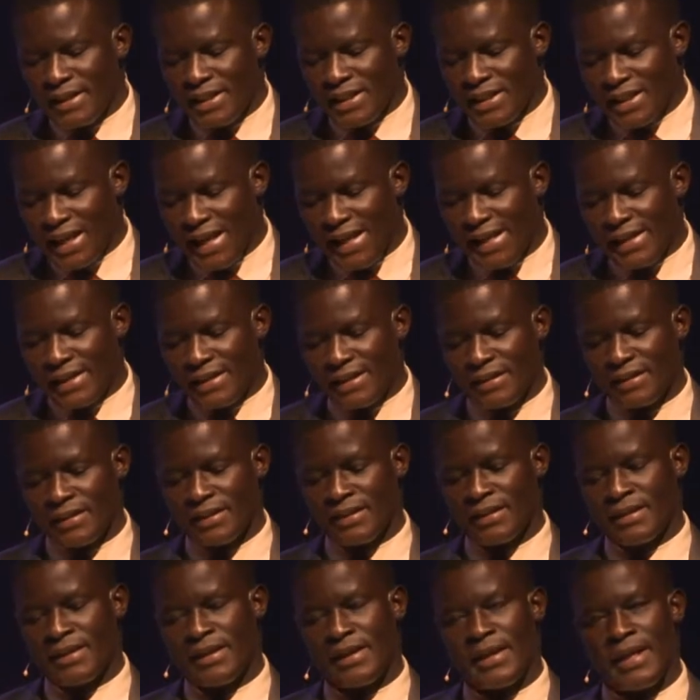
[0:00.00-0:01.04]
a child,
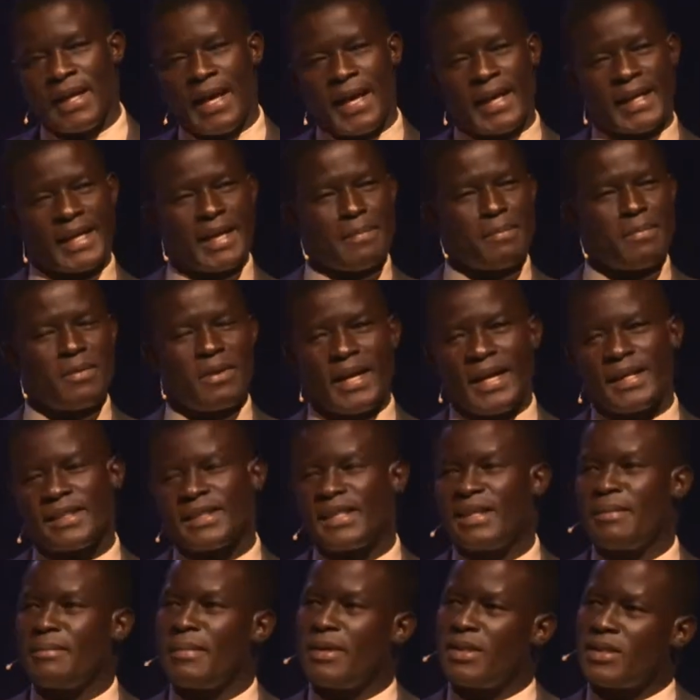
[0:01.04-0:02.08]
I kept on
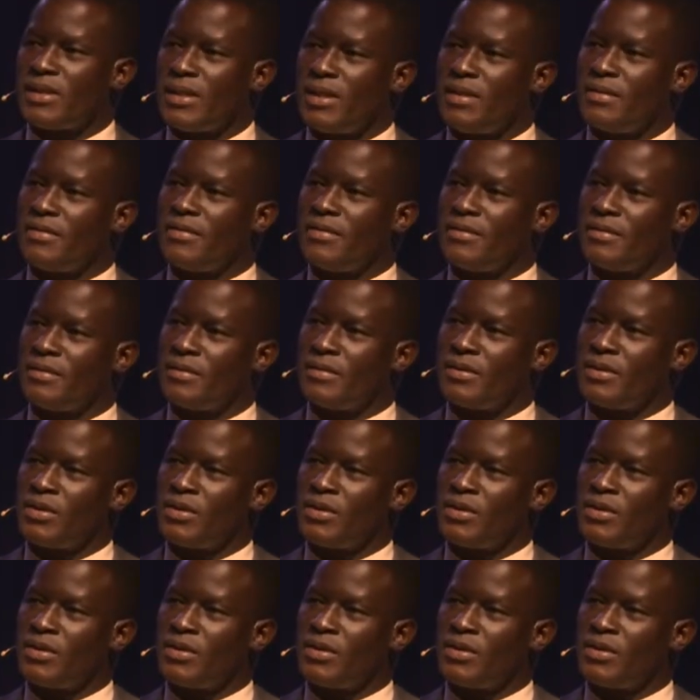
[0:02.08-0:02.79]
asking myself,